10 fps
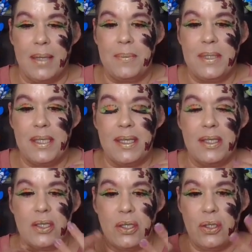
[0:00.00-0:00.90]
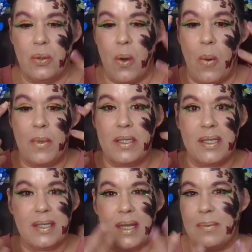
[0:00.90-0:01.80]
to do almost the same thing
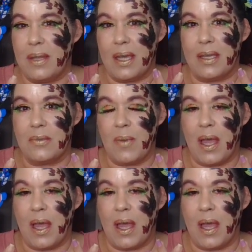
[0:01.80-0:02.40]
as my eyes.